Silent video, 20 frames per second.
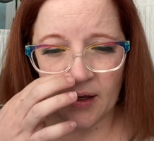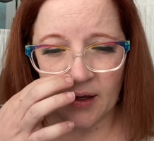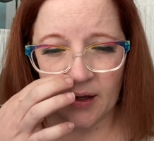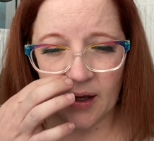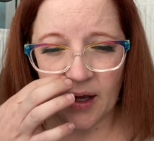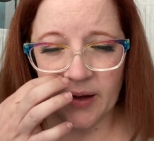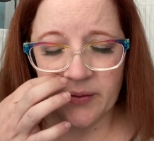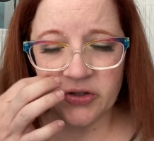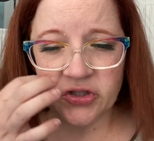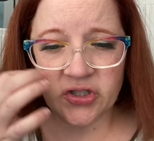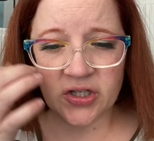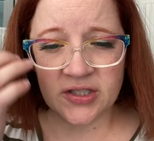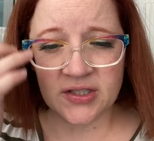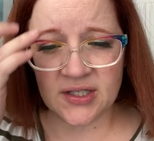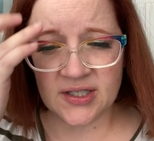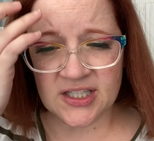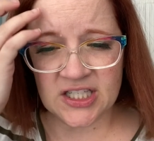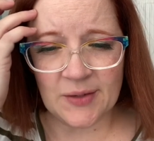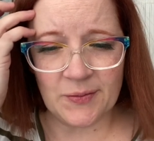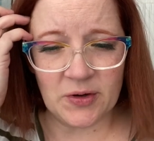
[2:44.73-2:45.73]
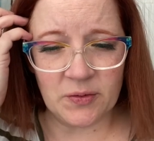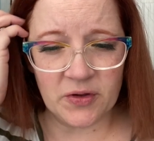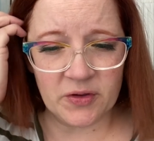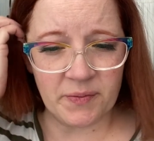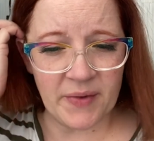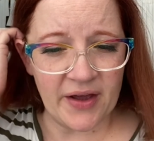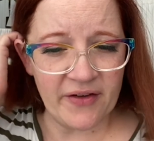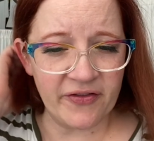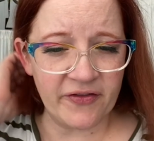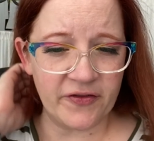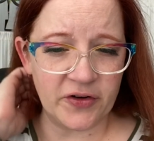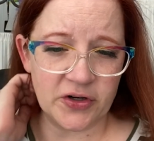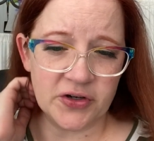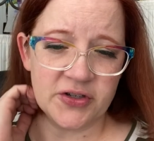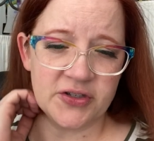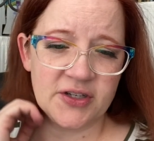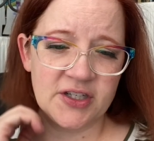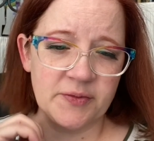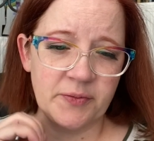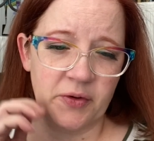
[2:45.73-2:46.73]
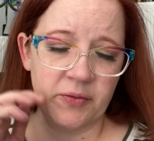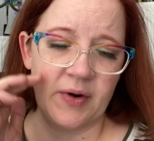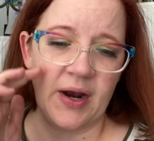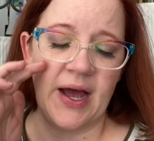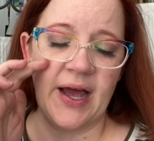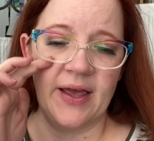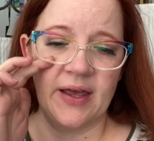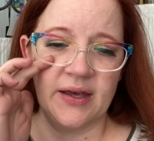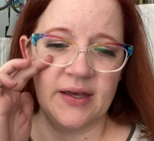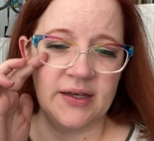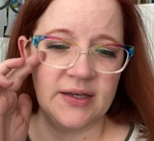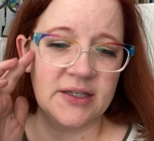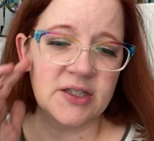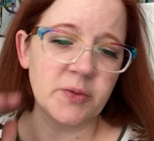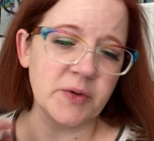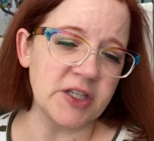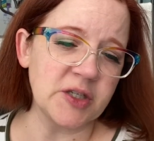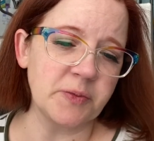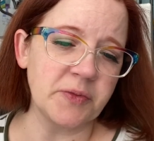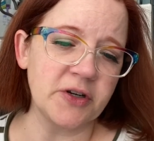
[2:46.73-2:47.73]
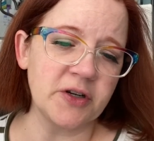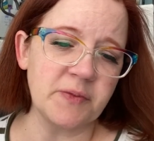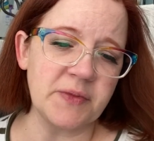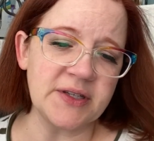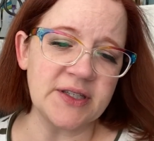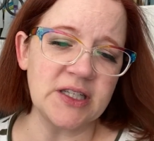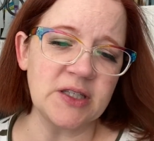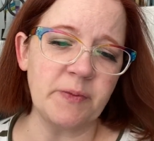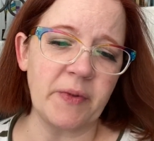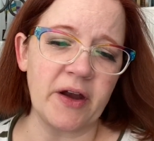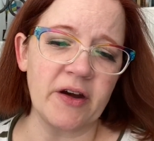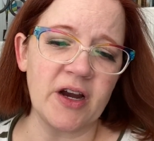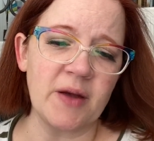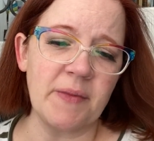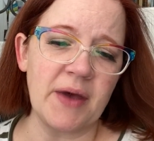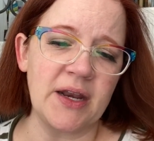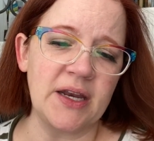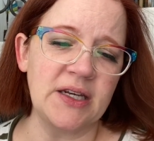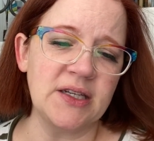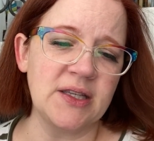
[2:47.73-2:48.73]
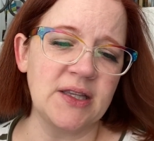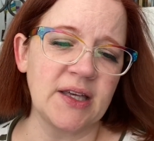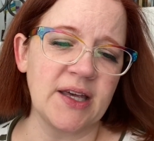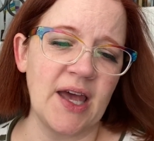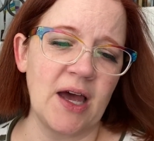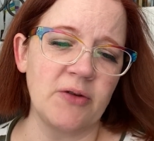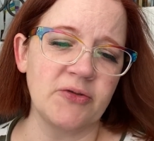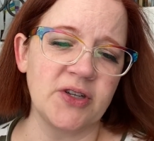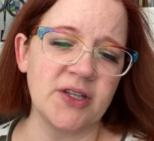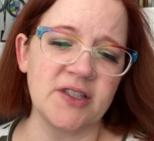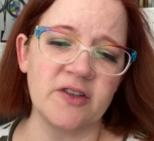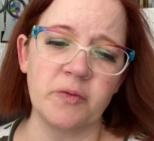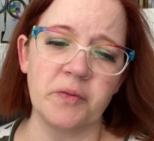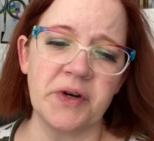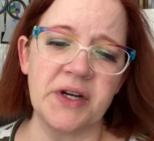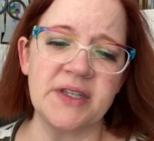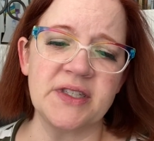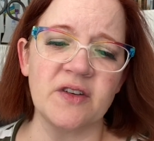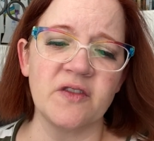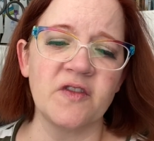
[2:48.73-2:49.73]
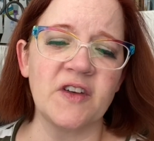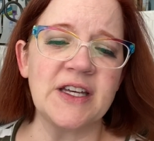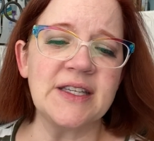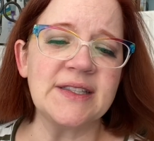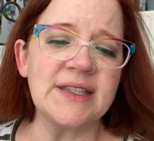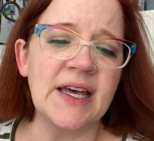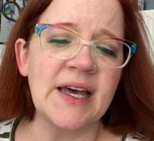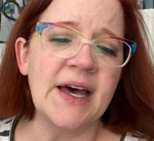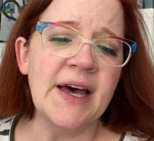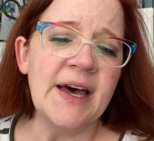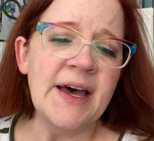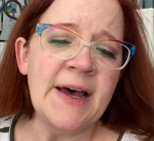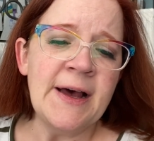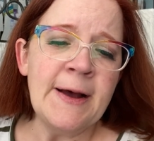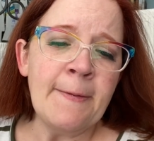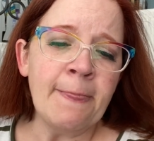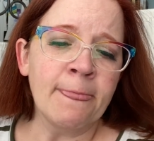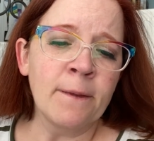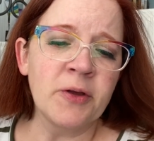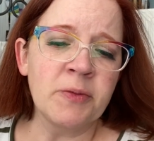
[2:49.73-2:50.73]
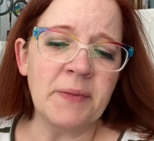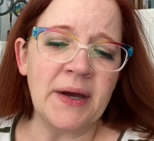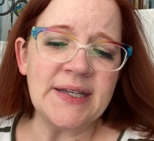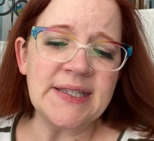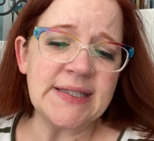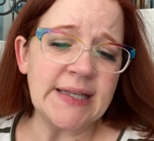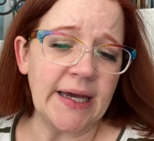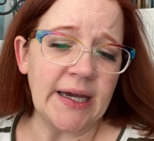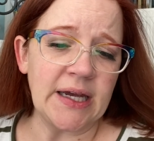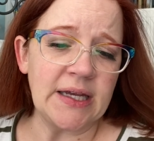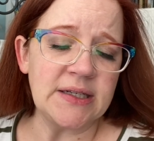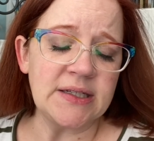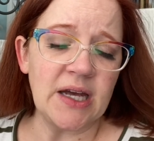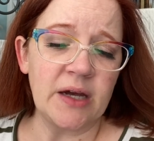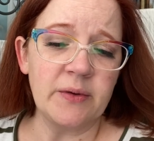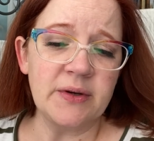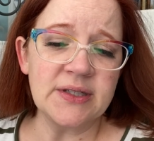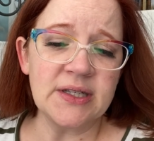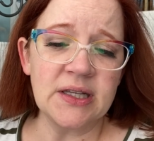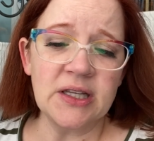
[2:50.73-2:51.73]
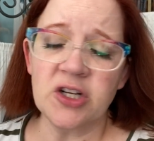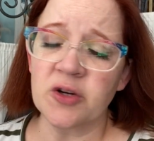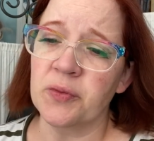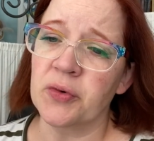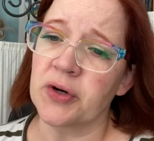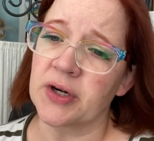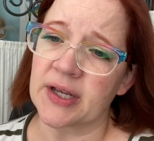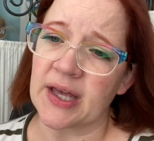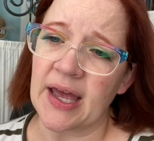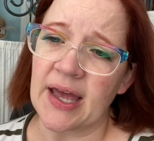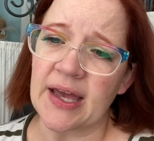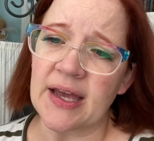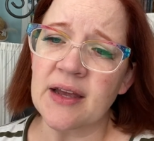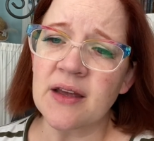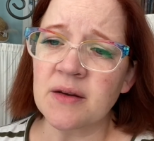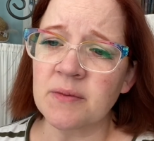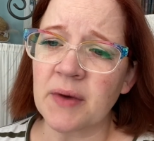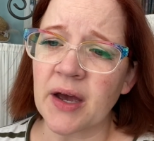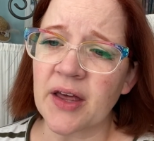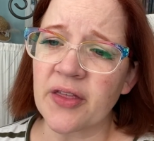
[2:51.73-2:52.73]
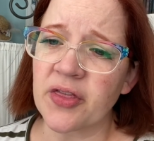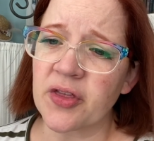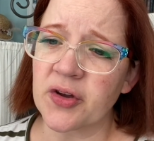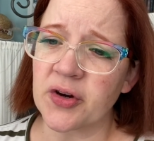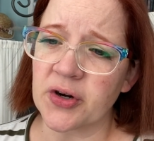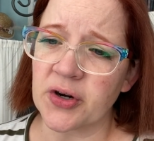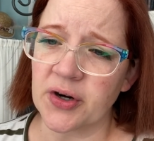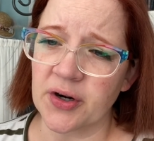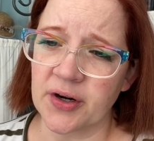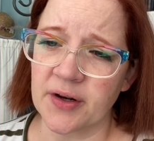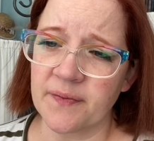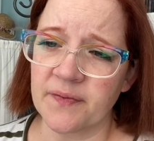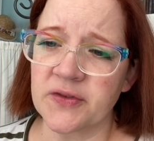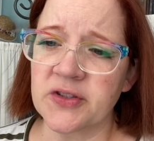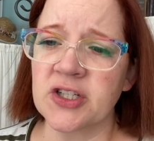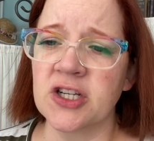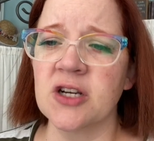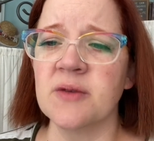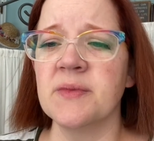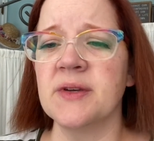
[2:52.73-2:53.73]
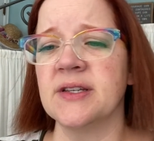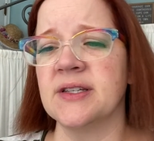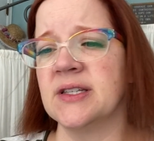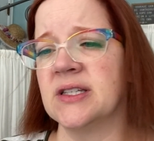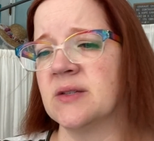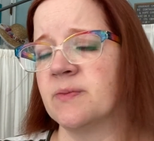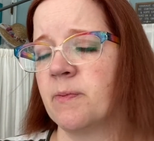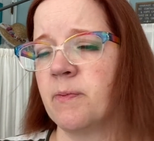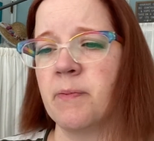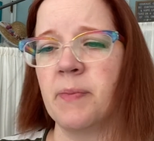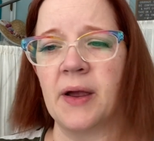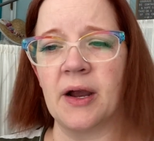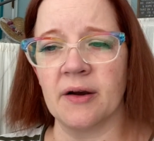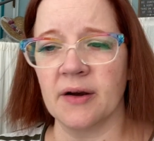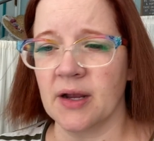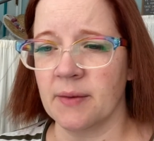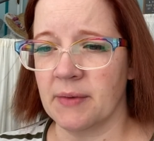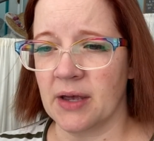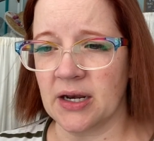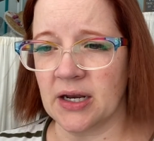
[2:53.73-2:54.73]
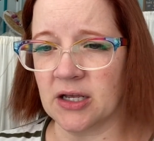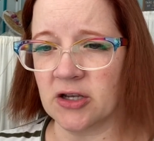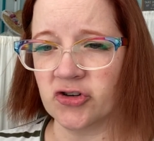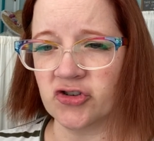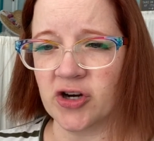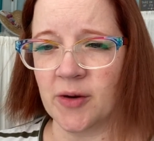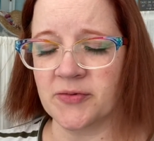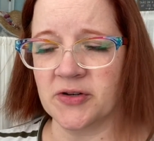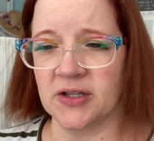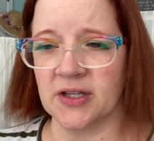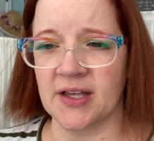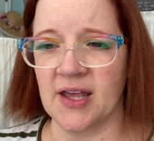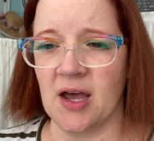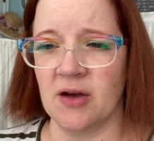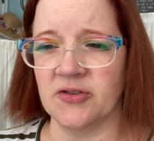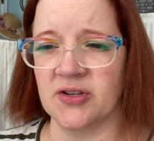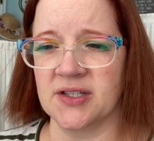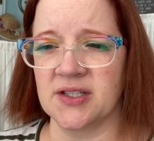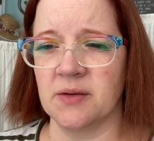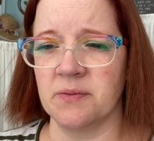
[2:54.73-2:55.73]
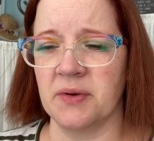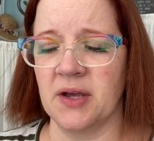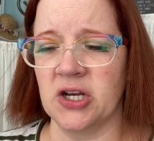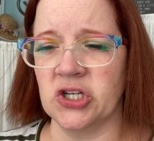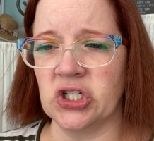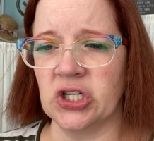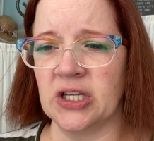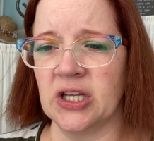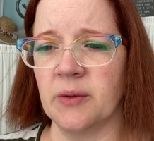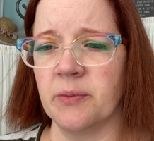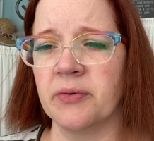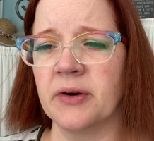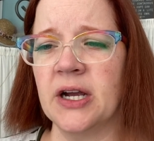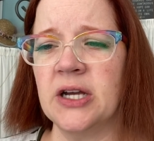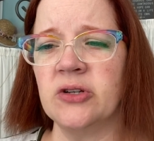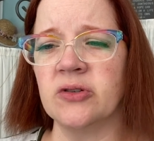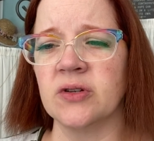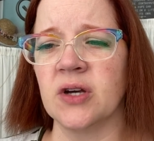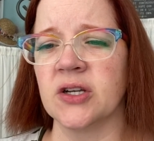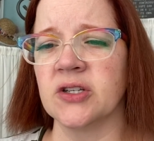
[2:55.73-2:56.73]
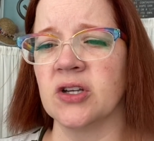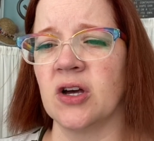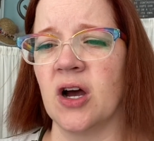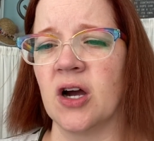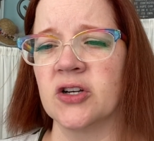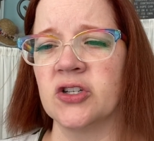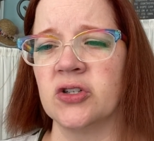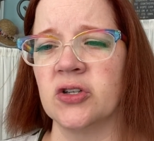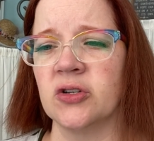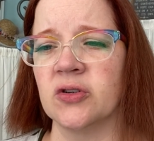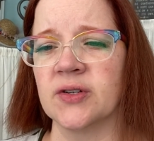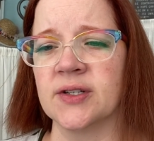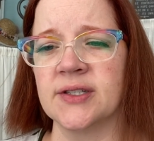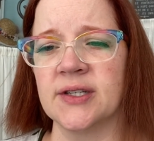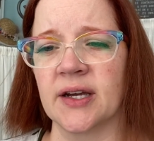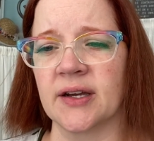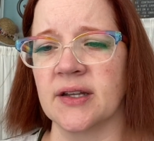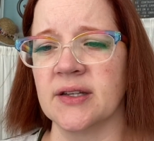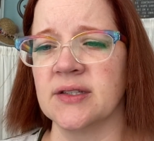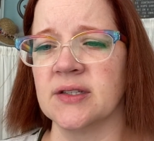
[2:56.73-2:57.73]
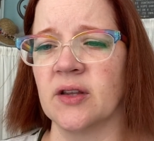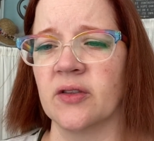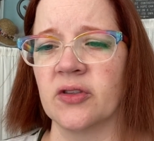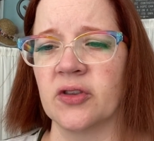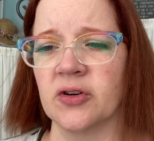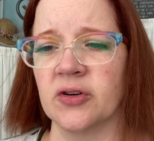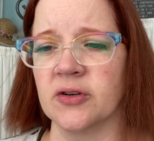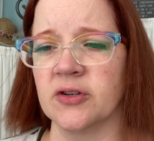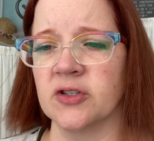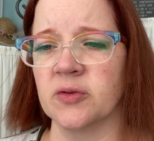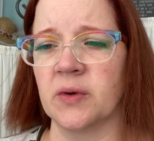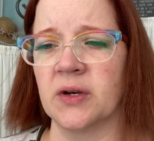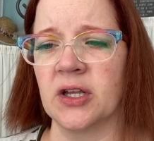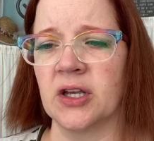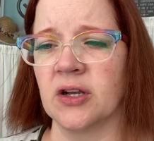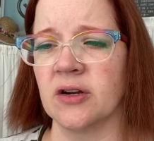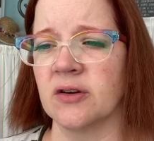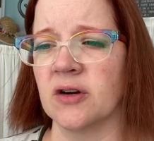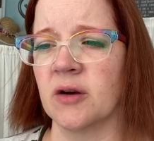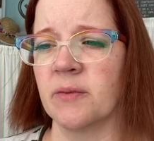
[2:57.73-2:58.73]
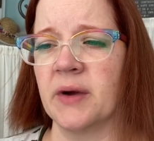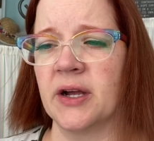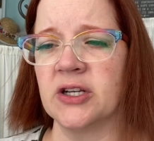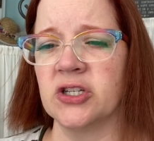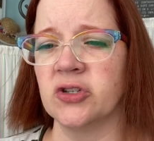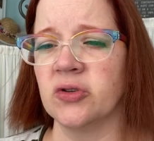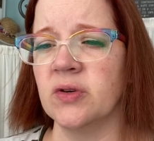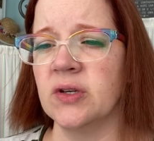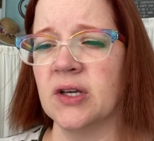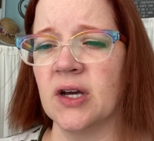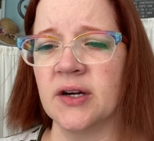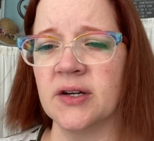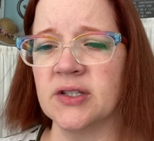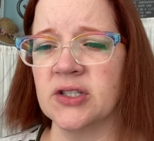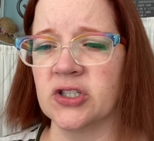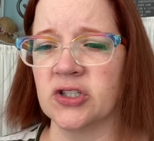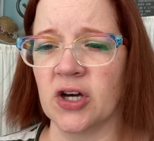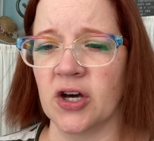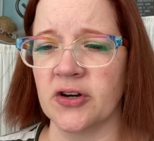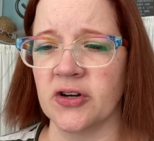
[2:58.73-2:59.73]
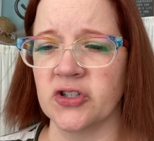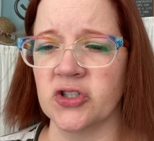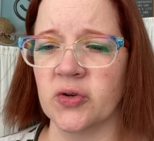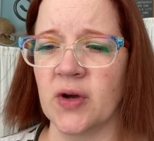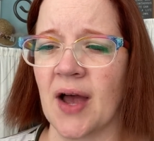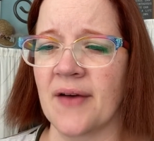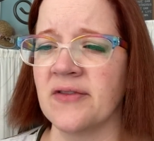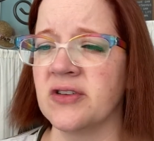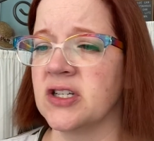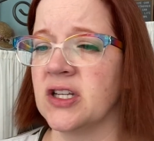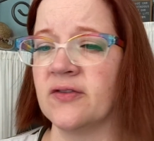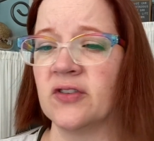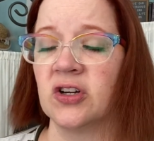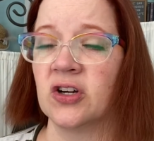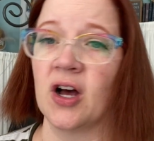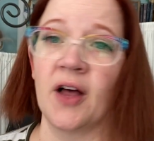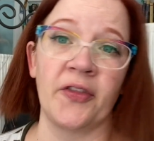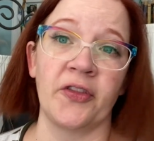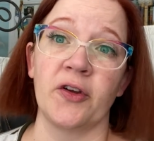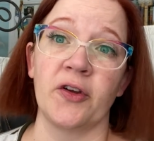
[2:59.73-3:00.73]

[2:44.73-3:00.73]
I was just as timid with my first as Maria is, whispered Mrs. Barrymany to the Countess of Brazenface. With my second, I was a little more gay, and my third, dear Mrs. Barrymany," interrupted the Countess impatiently, pray do not talk to your seconds and thirds when here are my two youngest daughters who haven't even got their